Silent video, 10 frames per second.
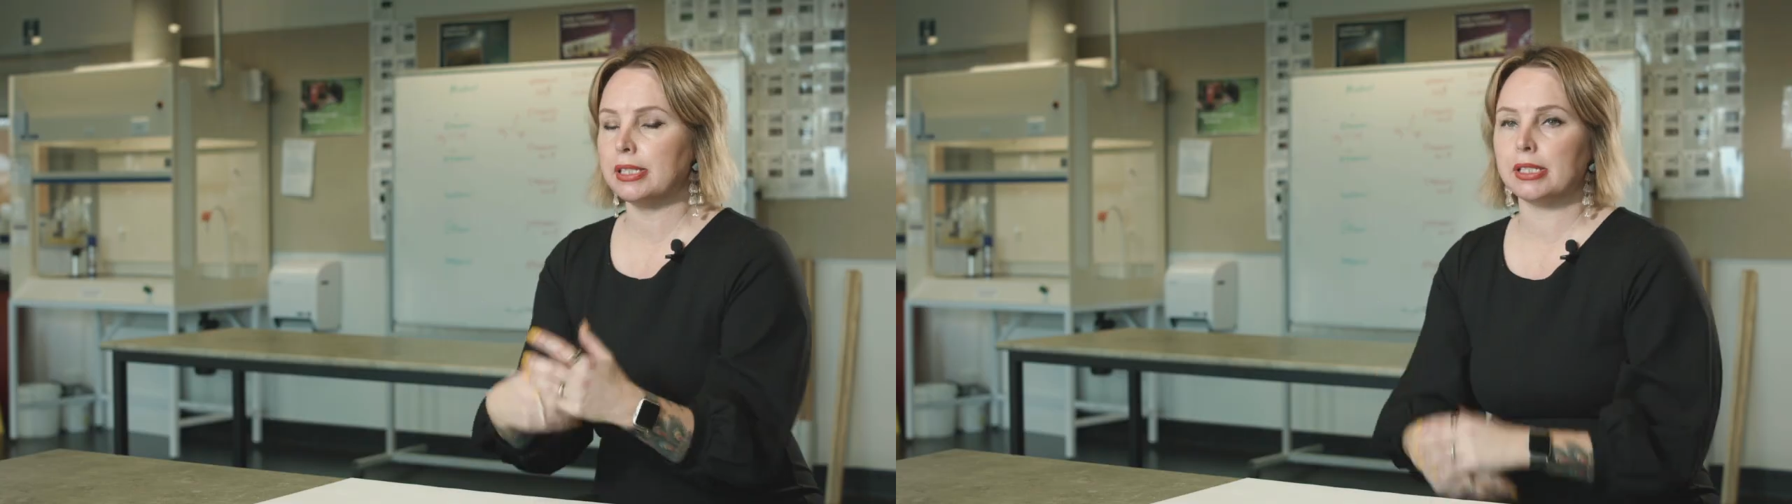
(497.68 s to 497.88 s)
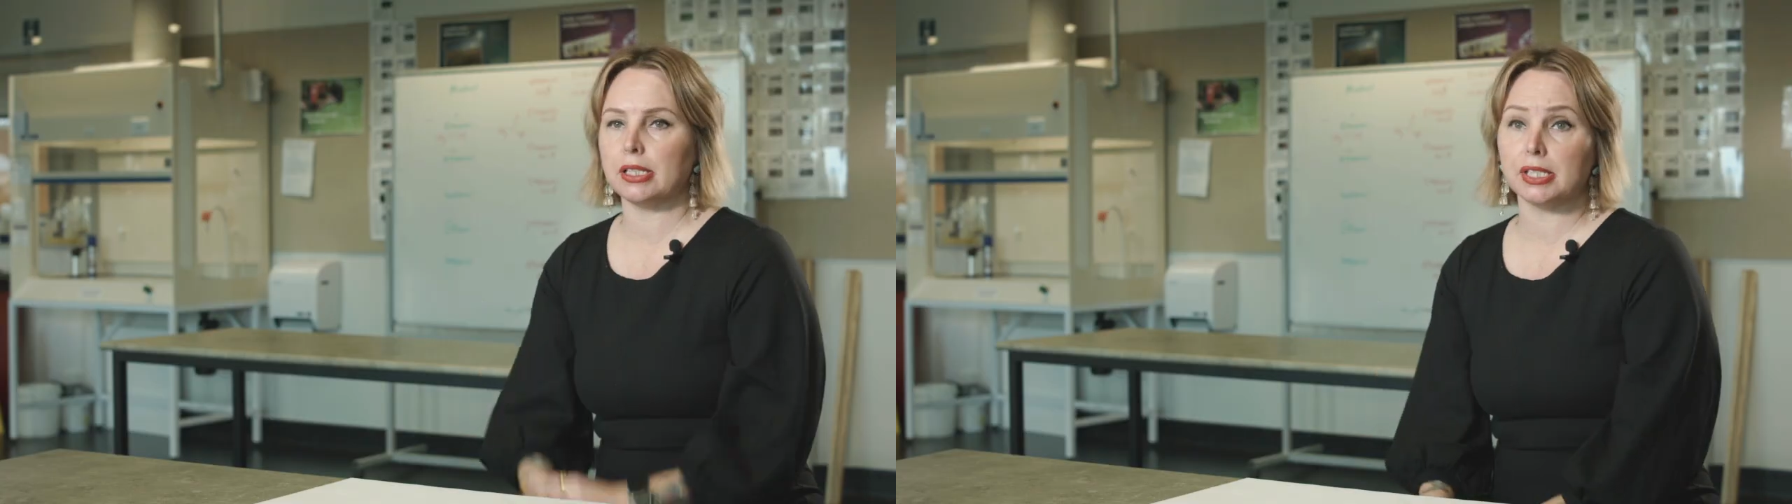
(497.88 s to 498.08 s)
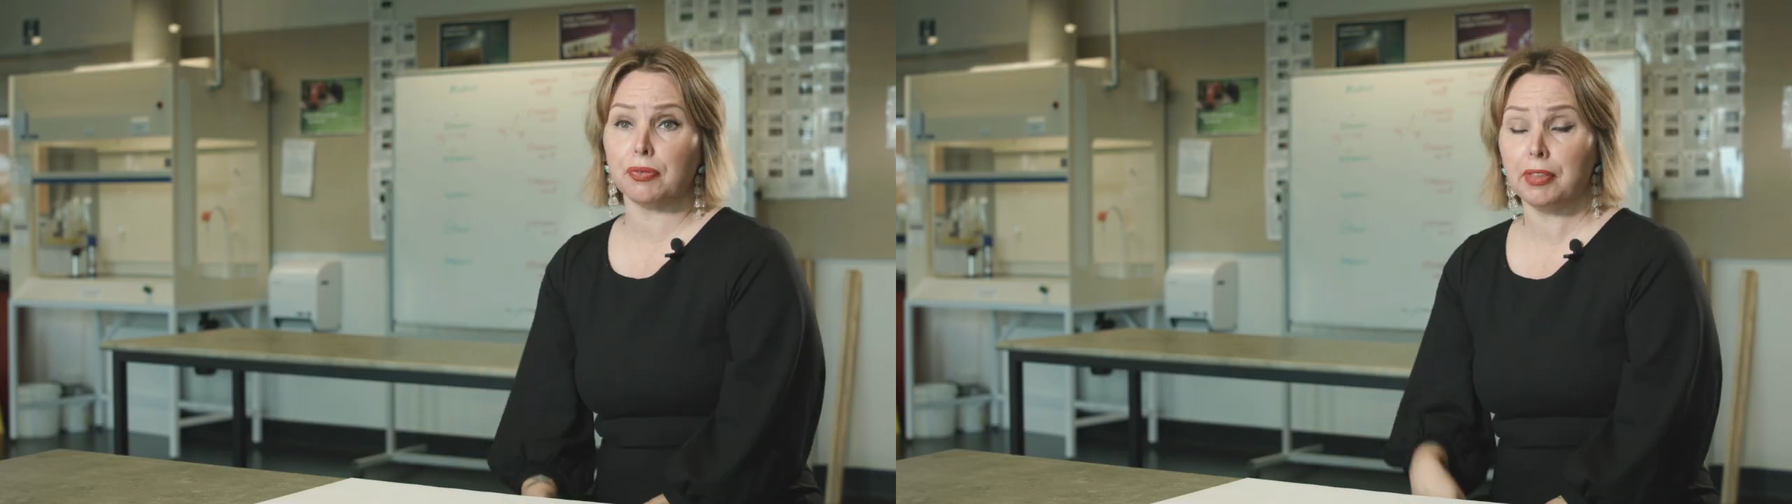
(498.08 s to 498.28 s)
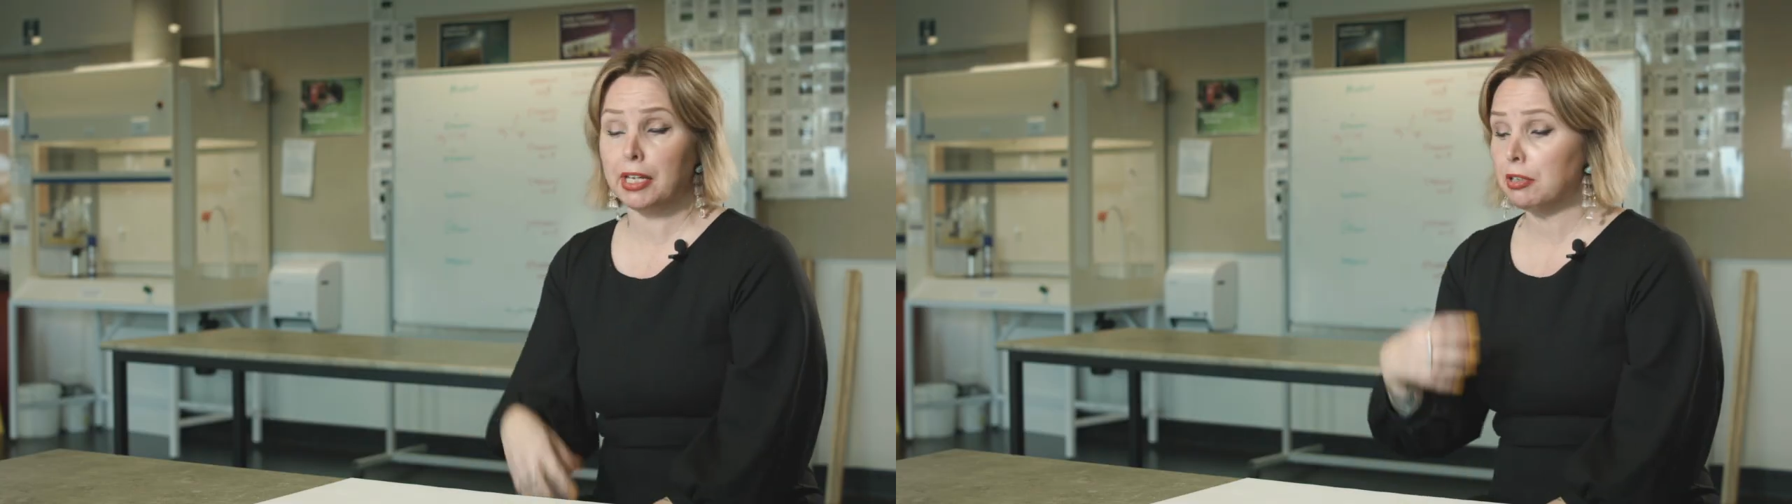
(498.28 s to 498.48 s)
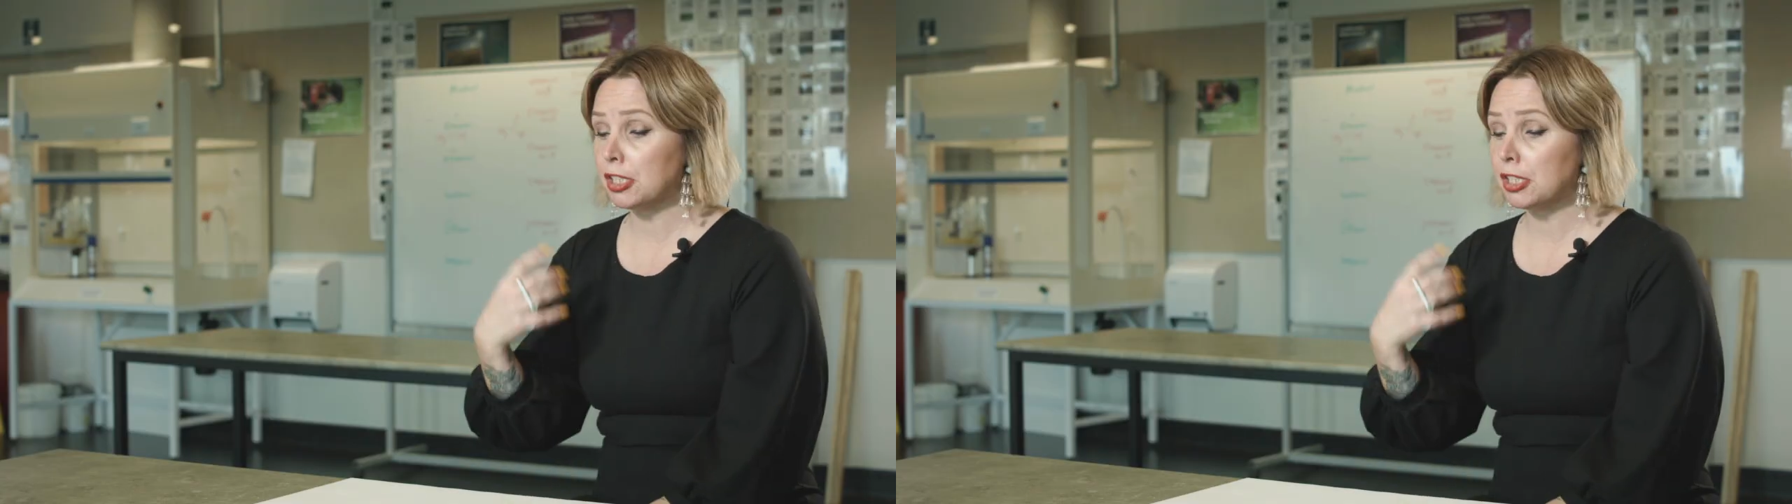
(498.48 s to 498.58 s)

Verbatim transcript: instance, if they're